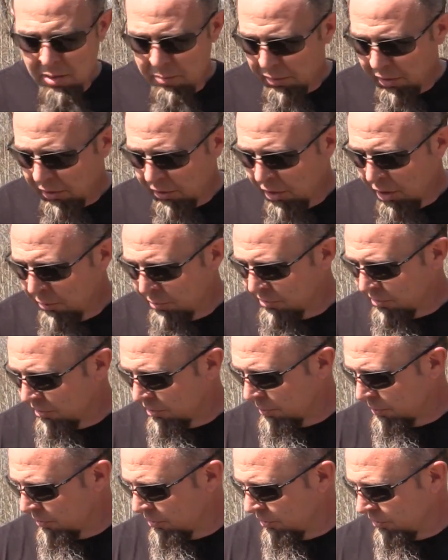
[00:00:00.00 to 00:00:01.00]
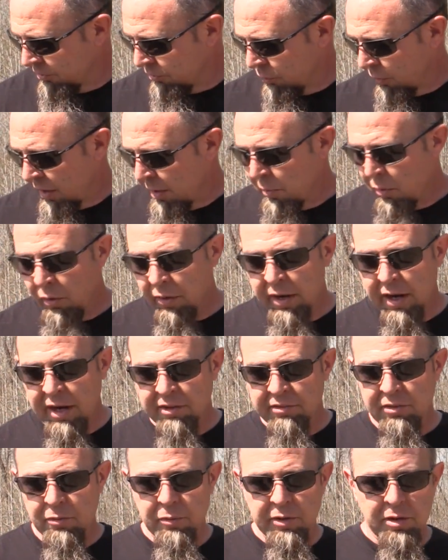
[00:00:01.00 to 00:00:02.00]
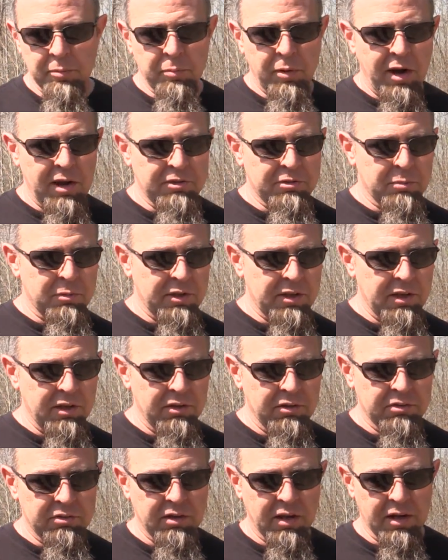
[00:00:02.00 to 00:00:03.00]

But our hopes are to produce way more eggs than we can possibly use